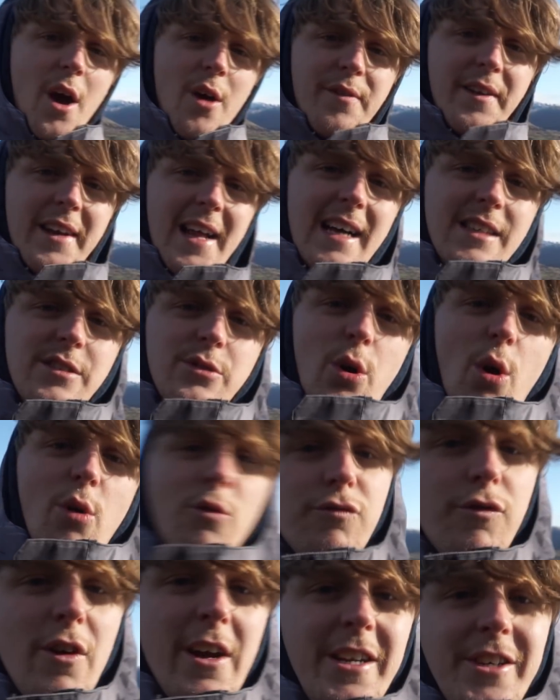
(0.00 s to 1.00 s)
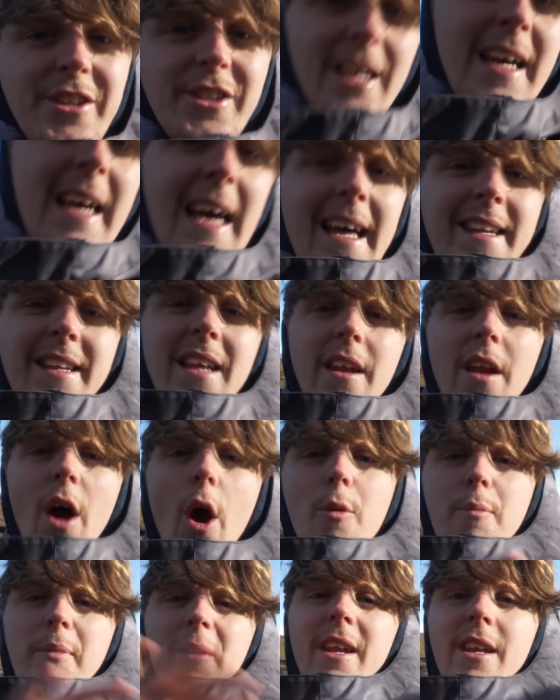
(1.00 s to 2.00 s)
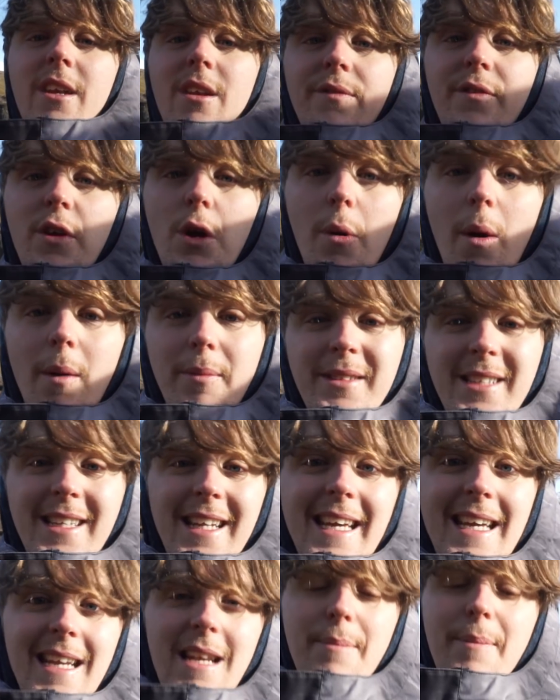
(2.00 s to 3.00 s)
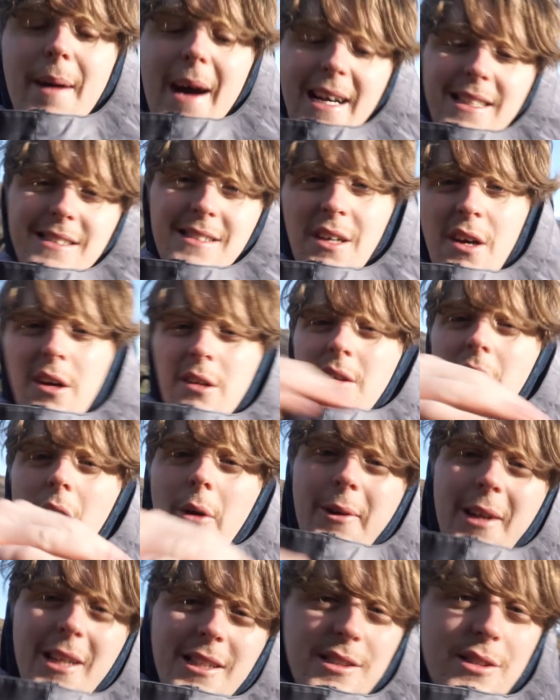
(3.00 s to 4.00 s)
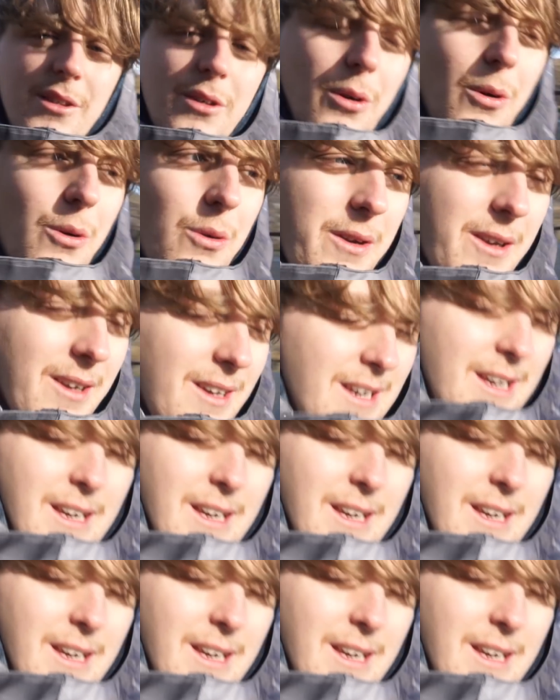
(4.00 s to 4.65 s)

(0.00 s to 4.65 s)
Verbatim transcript: over that sort of ridge and then opening the view up to the Healy Pass going into Cork.